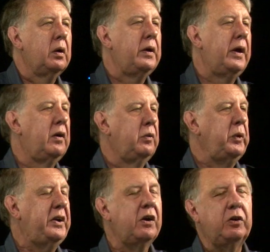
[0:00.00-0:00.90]
Now,
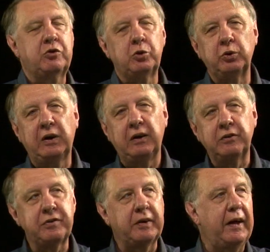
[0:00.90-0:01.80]
we can't draw
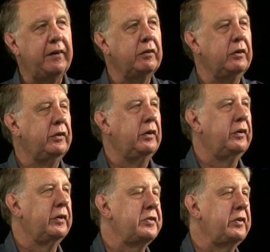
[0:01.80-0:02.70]
close together
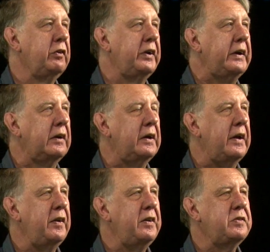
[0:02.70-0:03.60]
on a screen
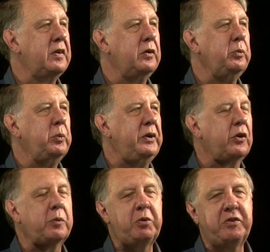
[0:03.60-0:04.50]
like this, so we've
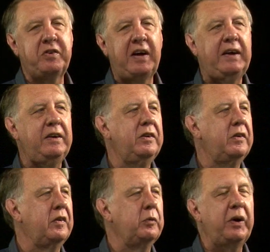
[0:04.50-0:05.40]
got to
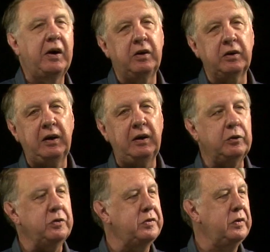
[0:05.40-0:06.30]
pretend that we are
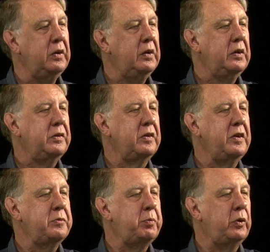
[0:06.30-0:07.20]
close to
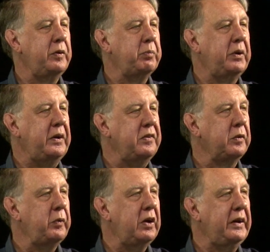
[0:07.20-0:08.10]
this point P.
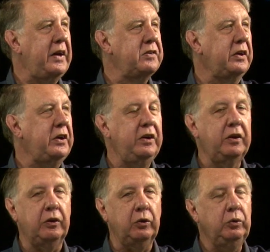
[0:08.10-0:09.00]
So when I get to
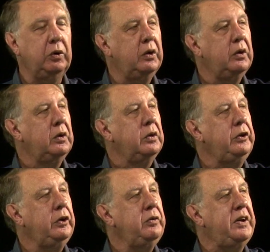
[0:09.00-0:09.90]
Q,
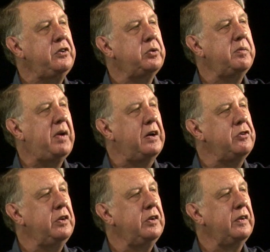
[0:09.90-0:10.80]
you need to
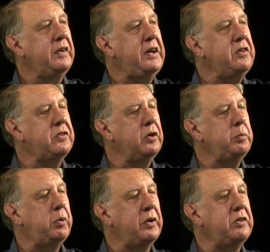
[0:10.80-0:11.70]
imagine that these two
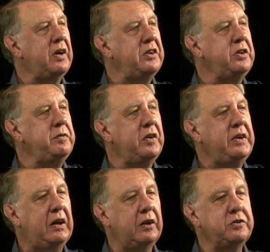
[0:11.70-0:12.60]
points are actually very
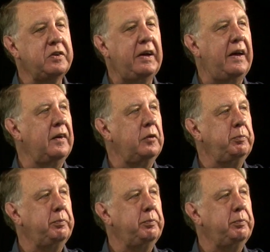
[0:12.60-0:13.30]
close together.